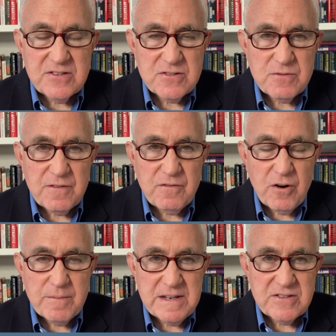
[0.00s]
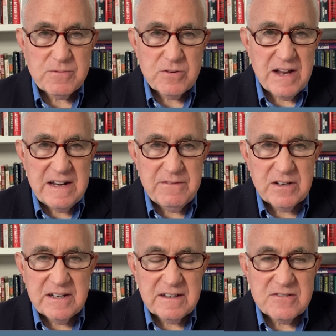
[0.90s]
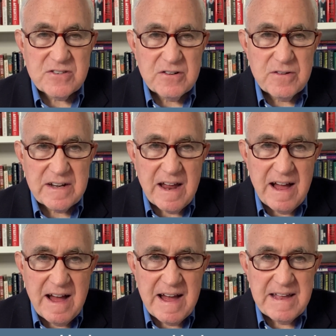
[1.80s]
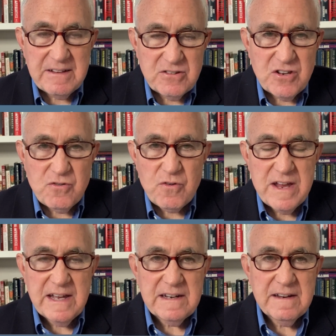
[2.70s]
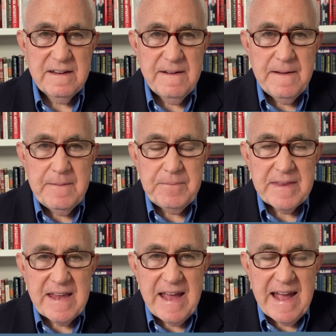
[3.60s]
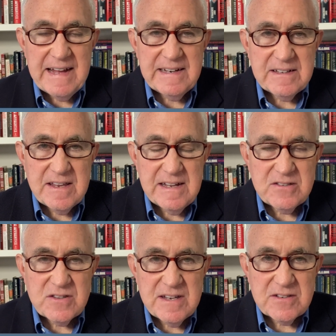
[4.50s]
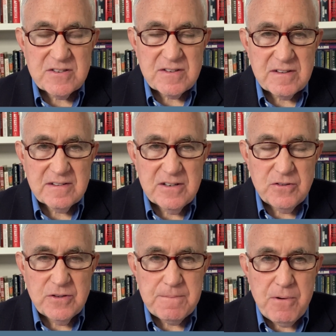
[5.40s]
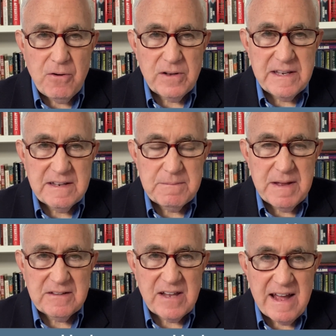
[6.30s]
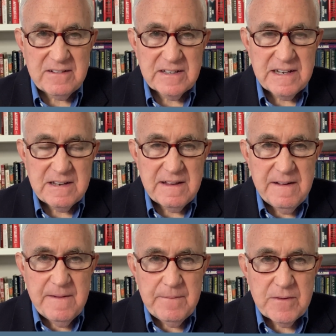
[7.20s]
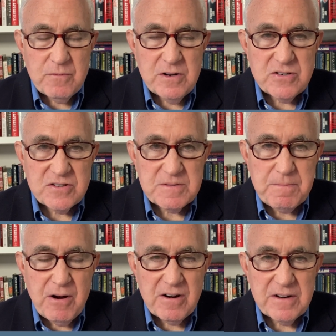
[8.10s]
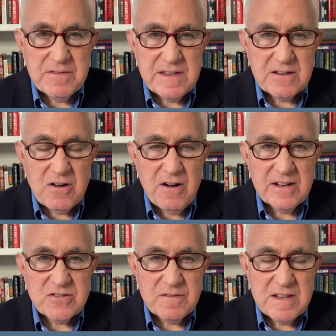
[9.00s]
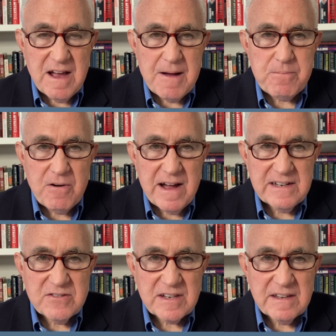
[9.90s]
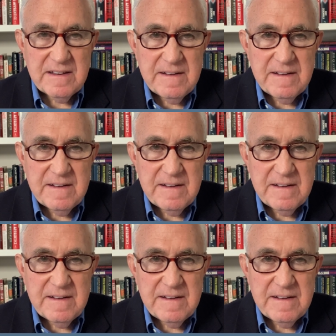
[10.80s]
his reform. He said, we're not even going to consider it, I decree it. And it, it's this little Napoleon mentality, which is part of the cause of the uprising,